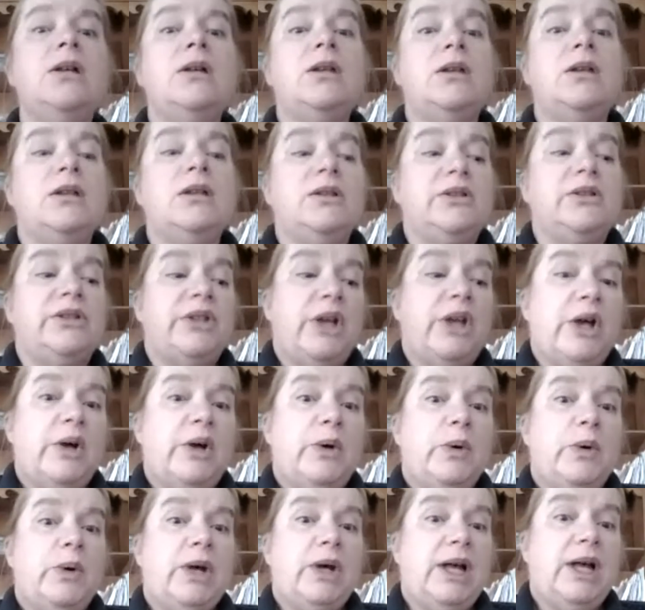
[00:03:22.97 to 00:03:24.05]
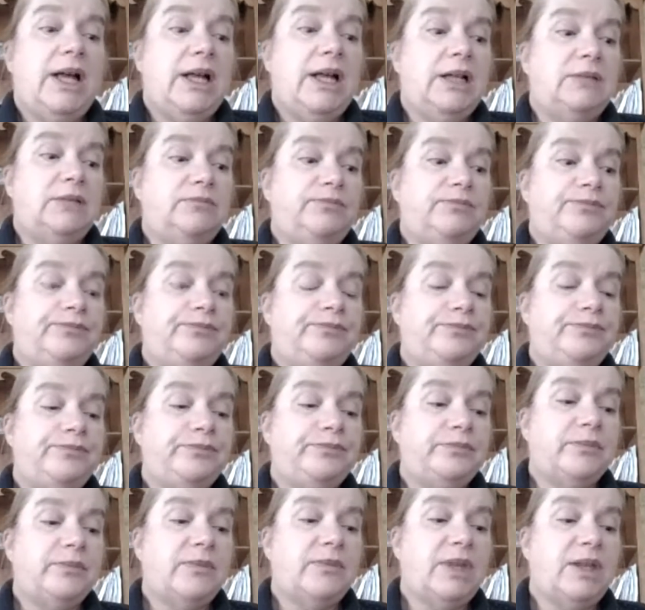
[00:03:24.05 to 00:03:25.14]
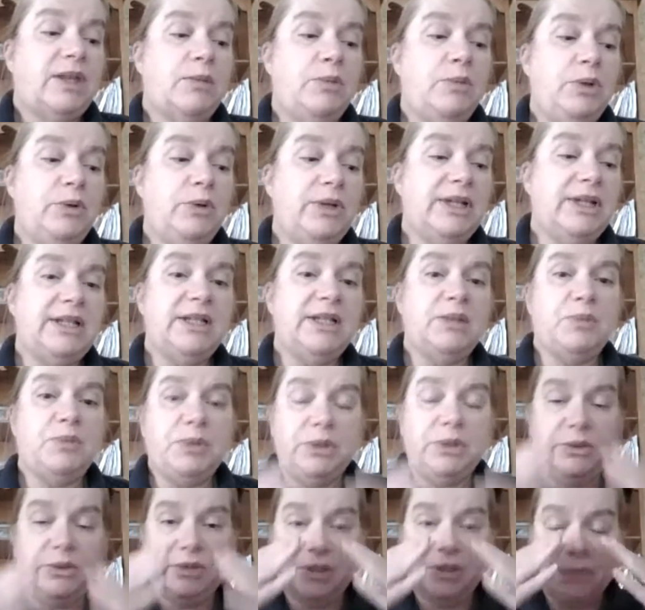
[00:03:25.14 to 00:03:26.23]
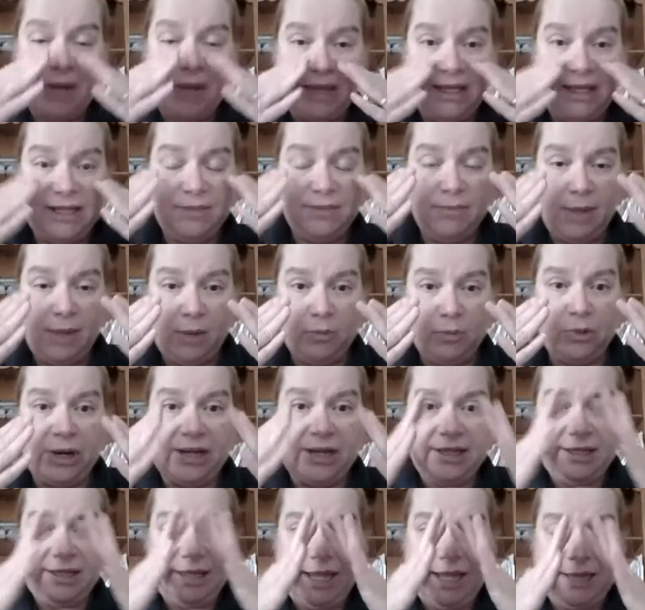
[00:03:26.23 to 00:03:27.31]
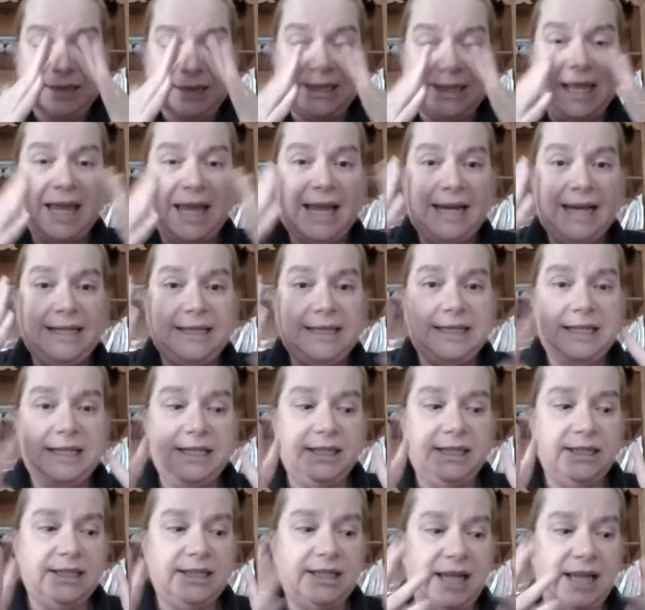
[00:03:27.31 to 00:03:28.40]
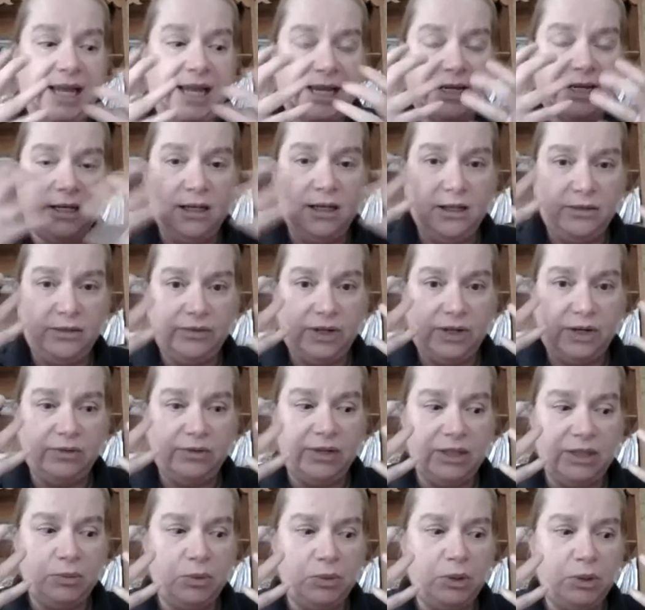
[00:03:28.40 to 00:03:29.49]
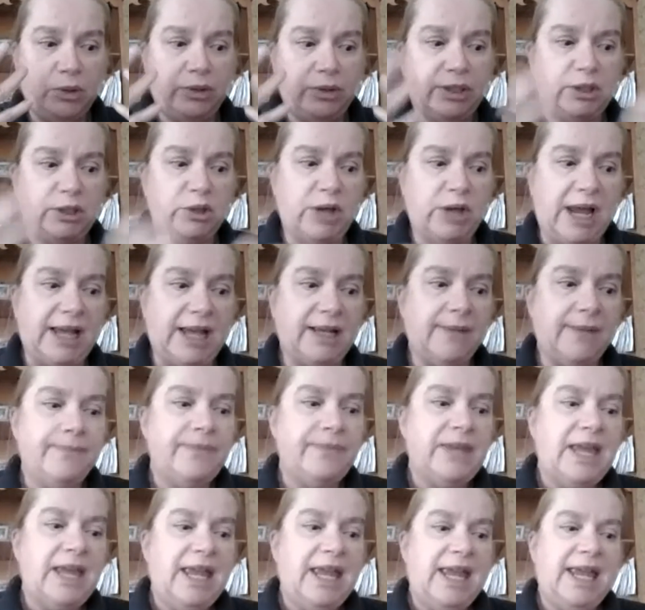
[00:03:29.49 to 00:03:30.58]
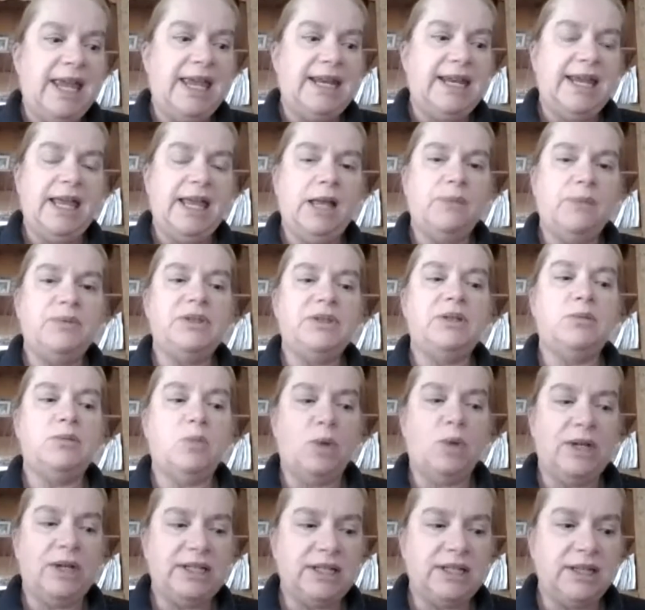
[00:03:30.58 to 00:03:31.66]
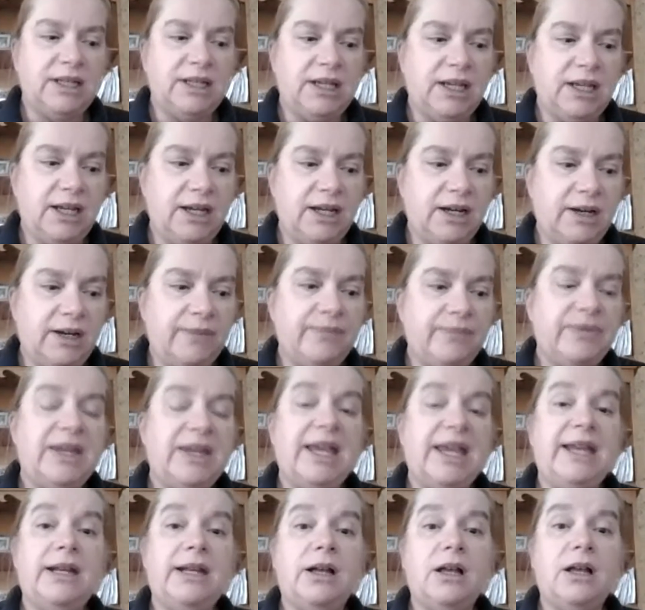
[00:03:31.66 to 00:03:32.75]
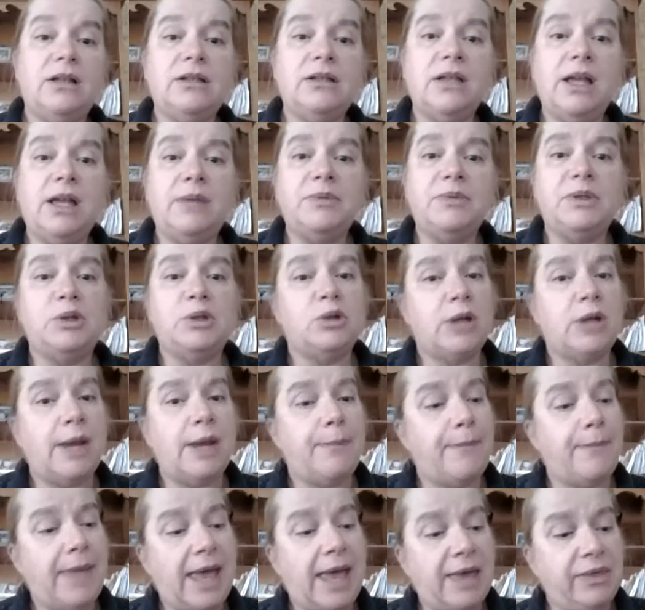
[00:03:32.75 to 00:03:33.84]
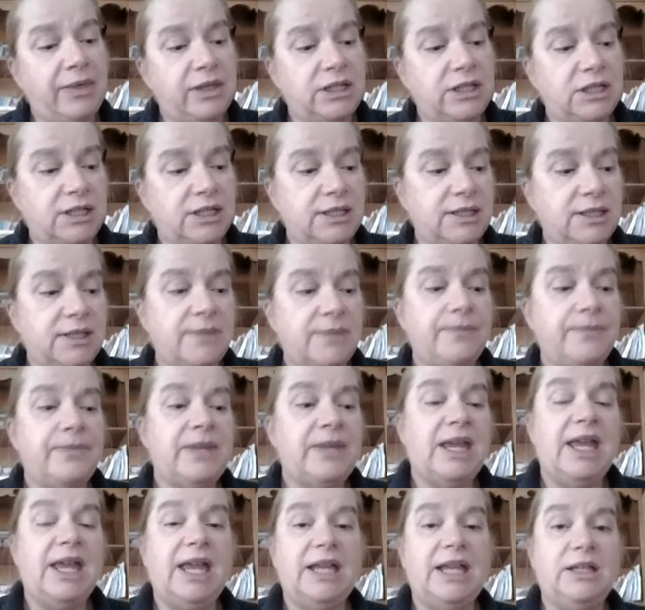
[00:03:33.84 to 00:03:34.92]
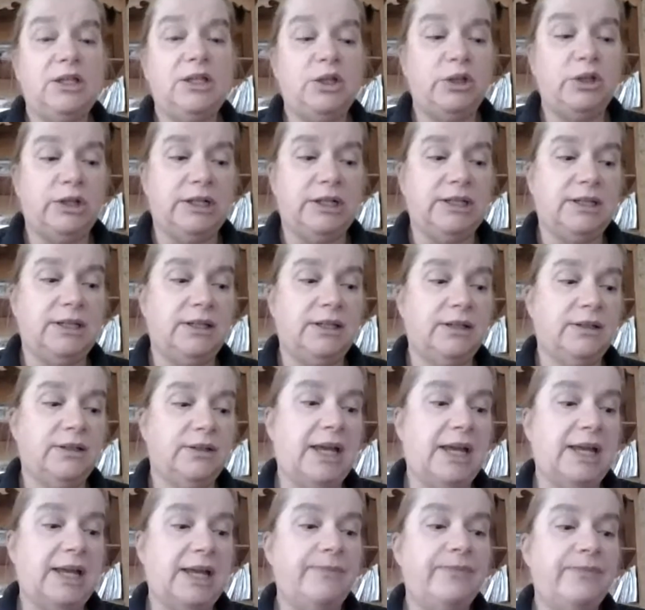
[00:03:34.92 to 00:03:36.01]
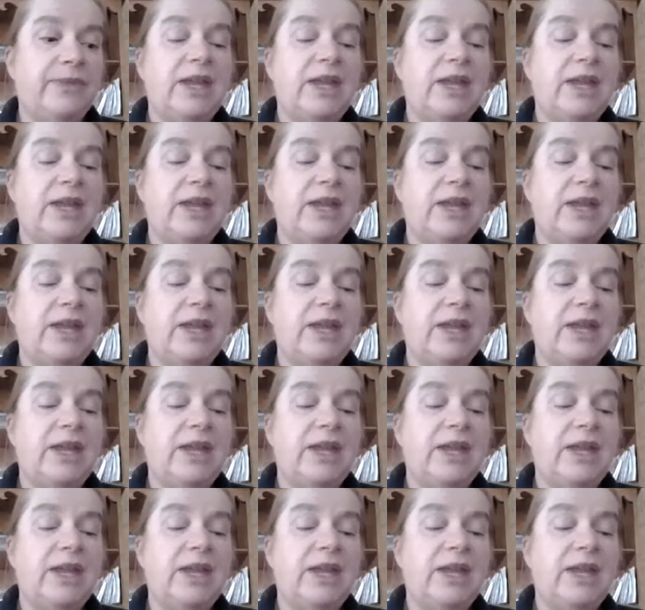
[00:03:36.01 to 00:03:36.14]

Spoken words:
So the mucus is produced by these membranes that line the inside of our respiratory tract, and it helps to moisten the air, and it also helps to trap pathogens and dirt. Okay?